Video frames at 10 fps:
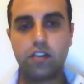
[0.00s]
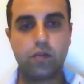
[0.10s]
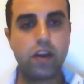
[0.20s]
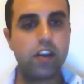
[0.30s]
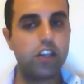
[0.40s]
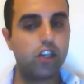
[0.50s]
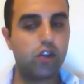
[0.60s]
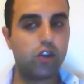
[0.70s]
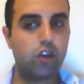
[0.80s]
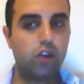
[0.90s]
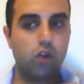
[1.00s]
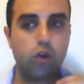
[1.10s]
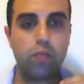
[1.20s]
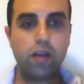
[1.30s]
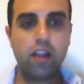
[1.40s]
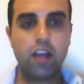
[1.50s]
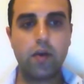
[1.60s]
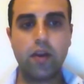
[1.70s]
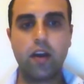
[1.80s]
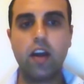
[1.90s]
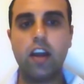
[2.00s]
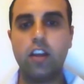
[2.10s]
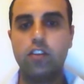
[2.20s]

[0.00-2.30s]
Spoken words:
strategy to control malaria